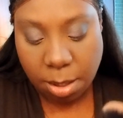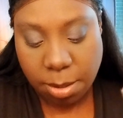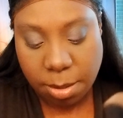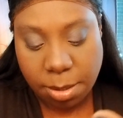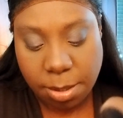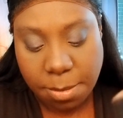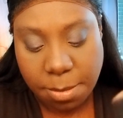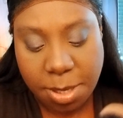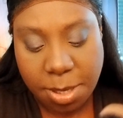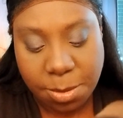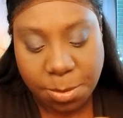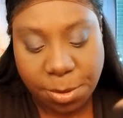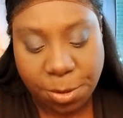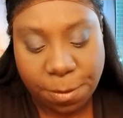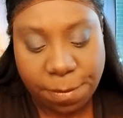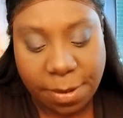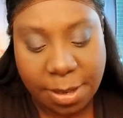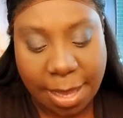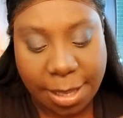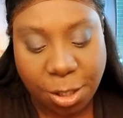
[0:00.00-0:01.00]
sometimes when you
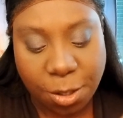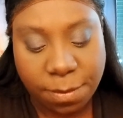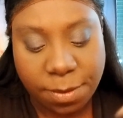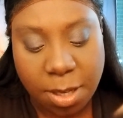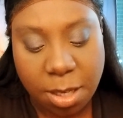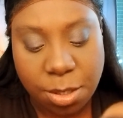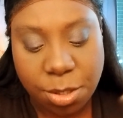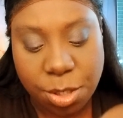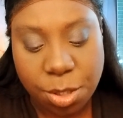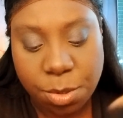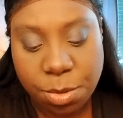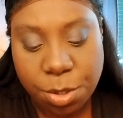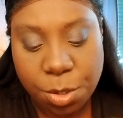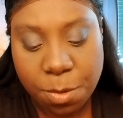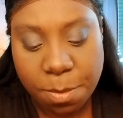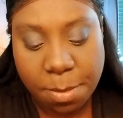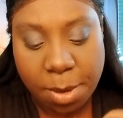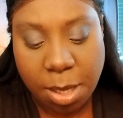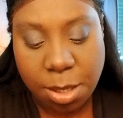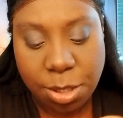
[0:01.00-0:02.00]
feel like you've done too
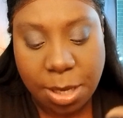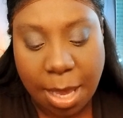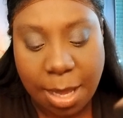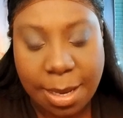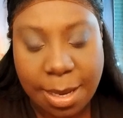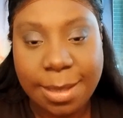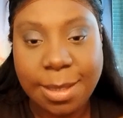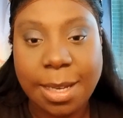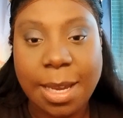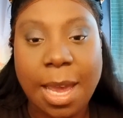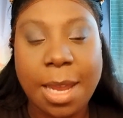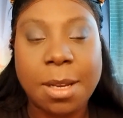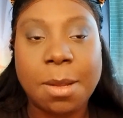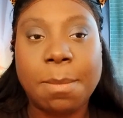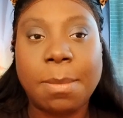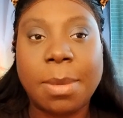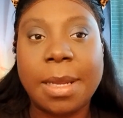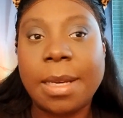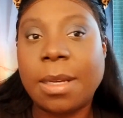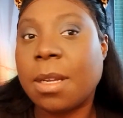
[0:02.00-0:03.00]
much, I like to kind of
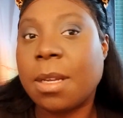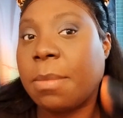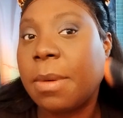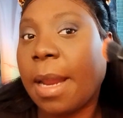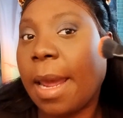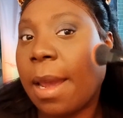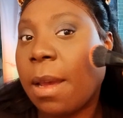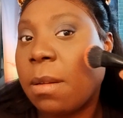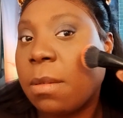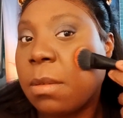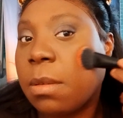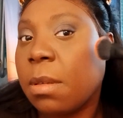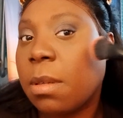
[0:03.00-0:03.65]
blend them down.